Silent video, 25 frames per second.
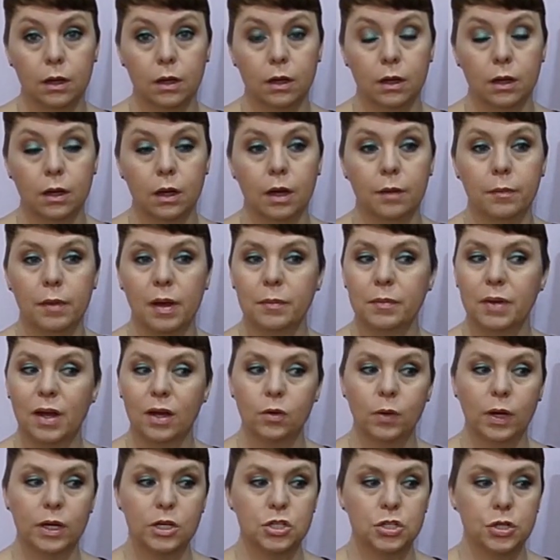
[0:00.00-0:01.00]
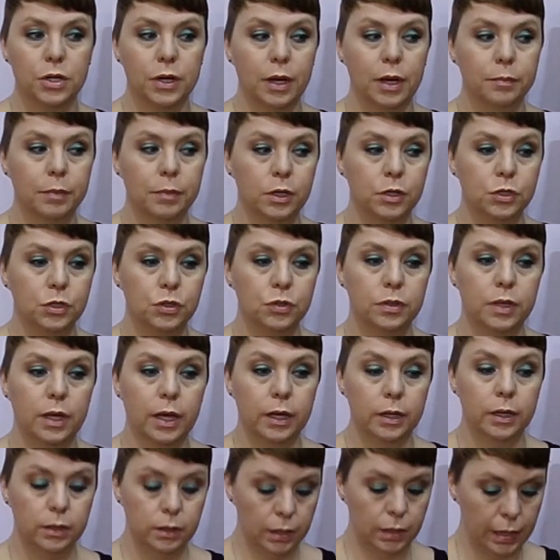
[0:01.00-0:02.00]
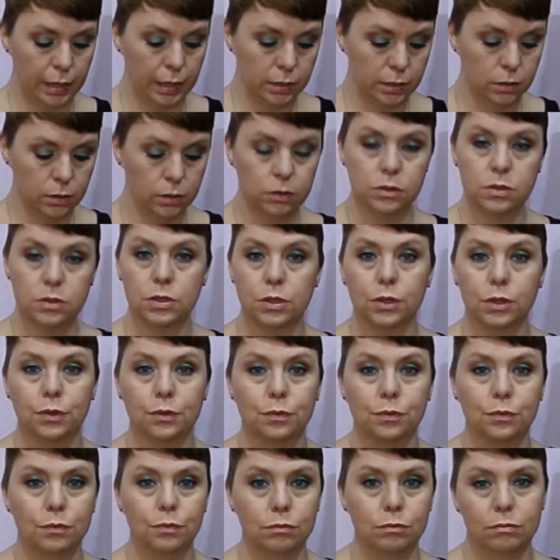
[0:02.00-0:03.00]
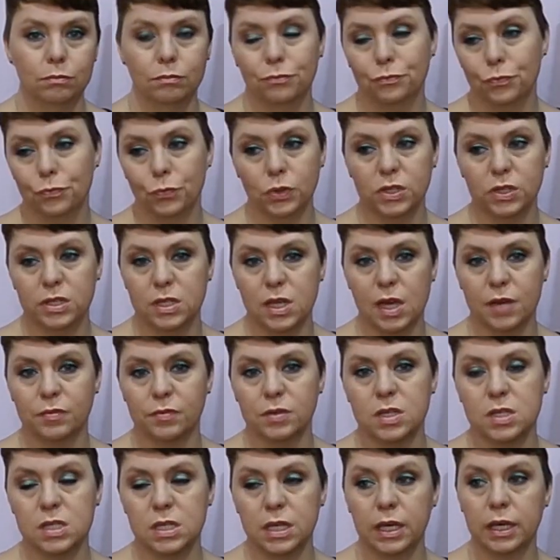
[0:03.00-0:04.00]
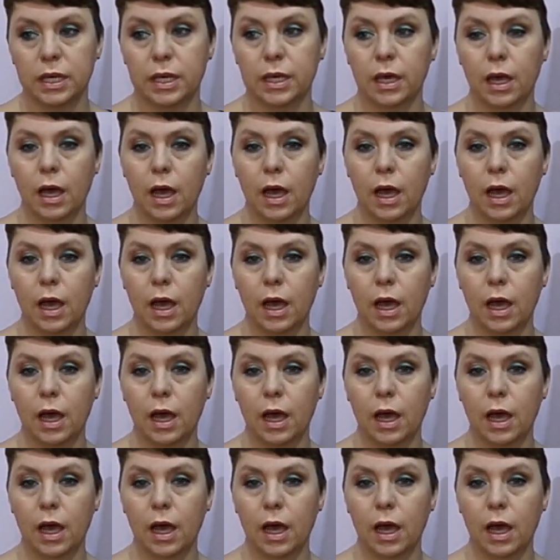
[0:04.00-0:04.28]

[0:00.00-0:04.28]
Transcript: I'm not quite sure how I'm going to do that yet, so we'll just have to see.